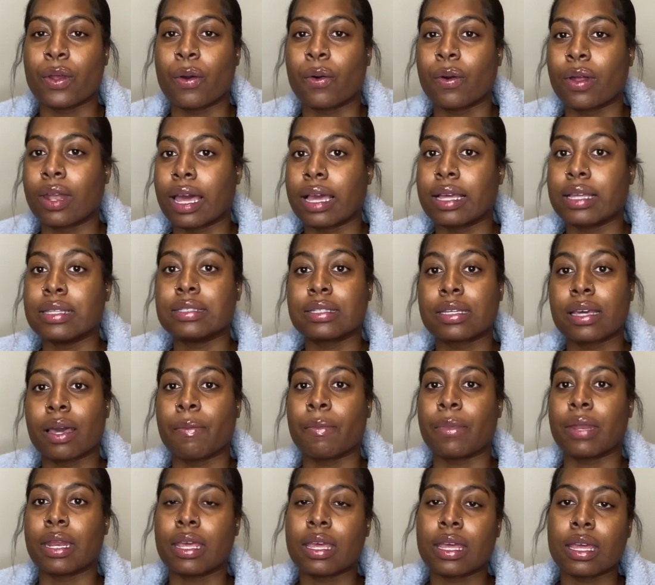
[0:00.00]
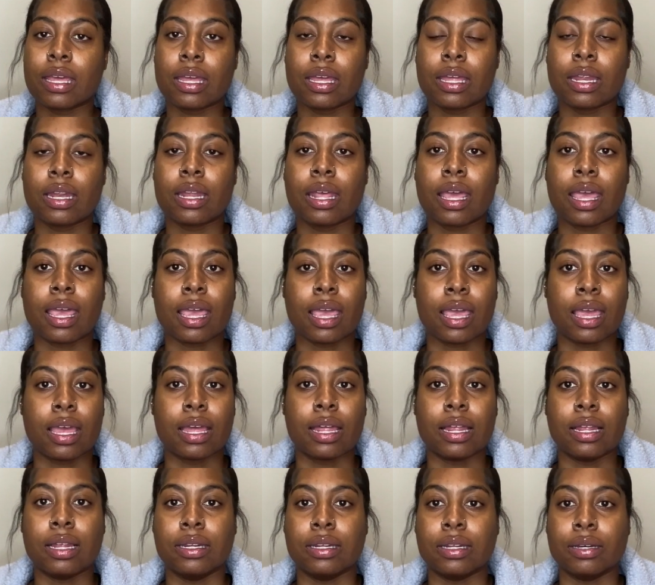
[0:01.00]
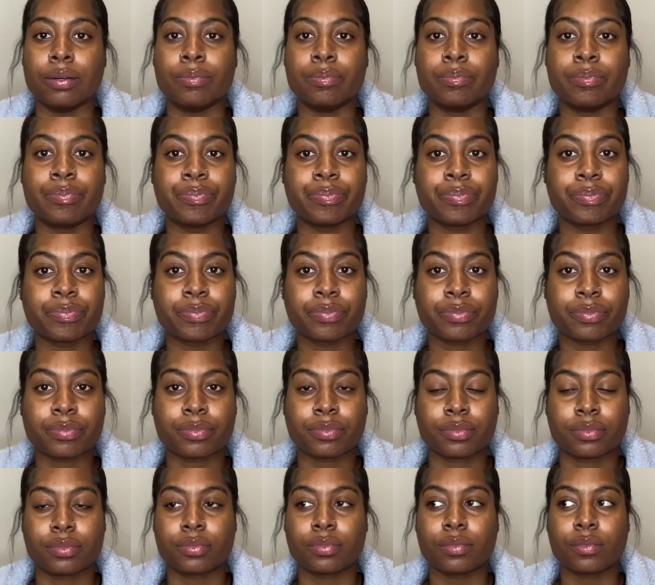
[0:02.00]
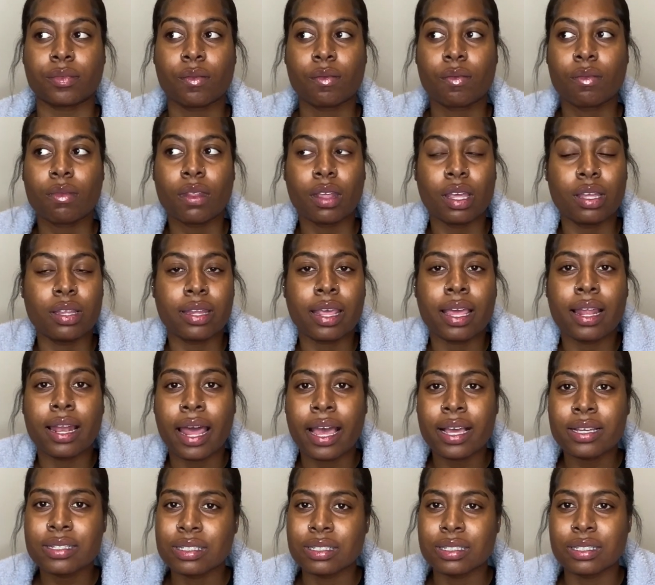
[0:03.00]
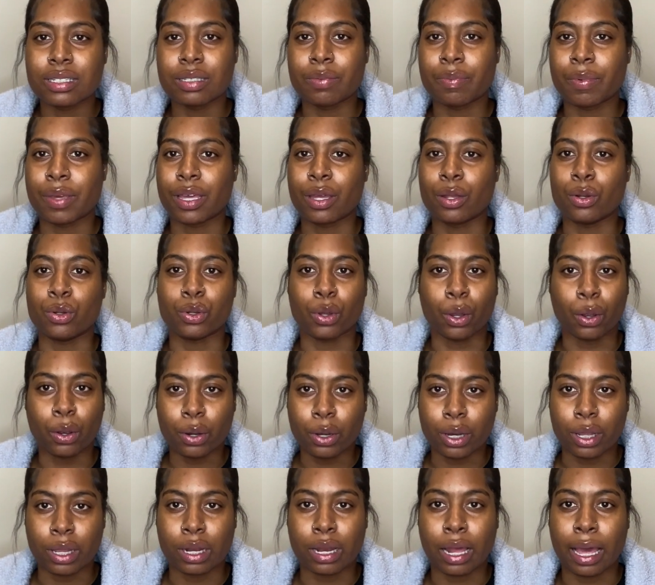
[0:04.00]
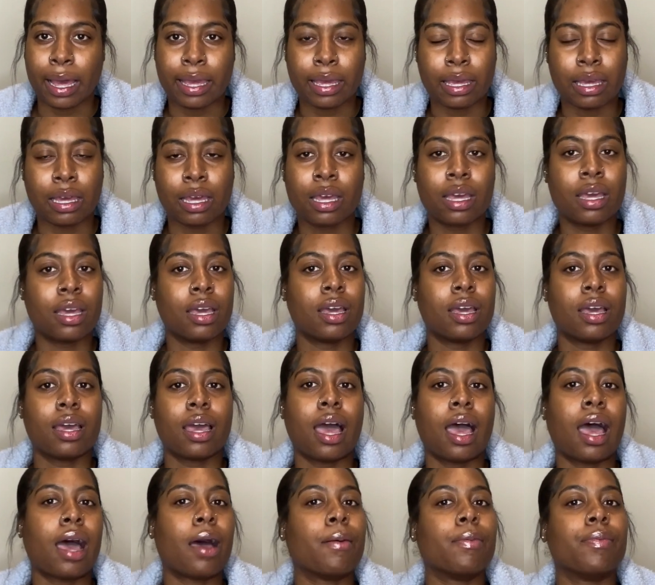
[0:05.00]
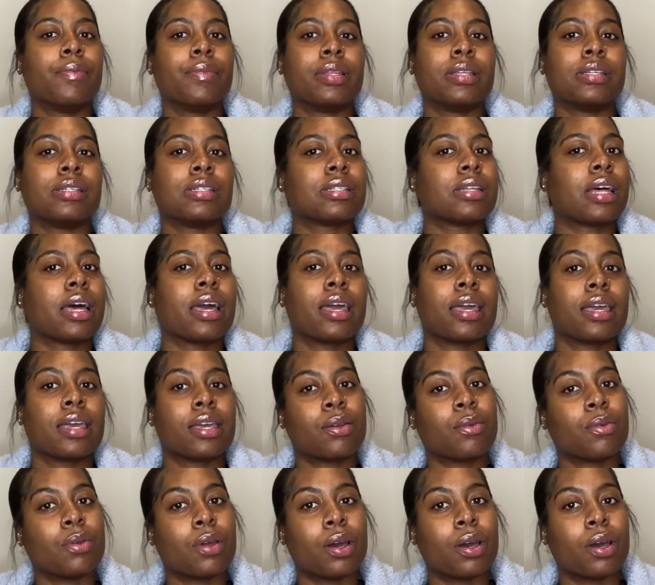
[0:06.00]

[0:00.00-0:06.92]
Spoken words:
clients coming in and their lashes just being dirty. Like, I'm just like,